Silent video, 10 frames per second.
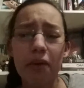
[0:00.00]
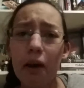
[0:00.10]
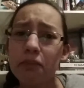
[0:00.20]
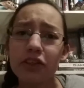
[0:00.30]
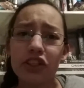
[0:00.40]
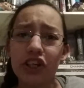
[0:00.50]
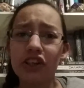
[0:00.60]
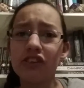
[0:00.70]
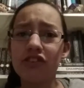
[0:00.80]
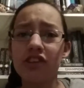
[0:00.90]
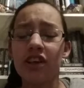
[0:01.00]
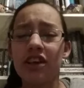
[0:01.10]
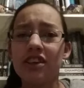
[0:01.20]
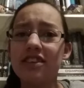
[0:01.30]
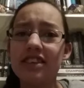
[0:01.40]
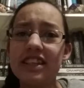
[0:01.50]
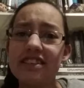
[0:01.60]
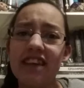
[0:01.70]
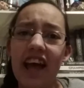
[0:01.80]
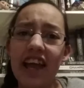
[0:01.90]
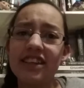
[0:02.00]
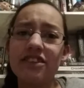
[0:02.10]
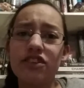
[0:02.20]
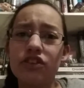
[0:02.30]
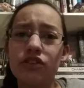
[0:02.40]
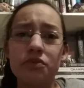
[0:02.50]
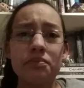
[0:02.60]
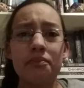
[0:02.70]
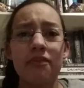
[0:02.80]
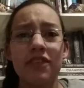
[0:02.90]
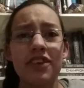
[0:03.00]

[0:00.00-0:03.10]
publishers decide to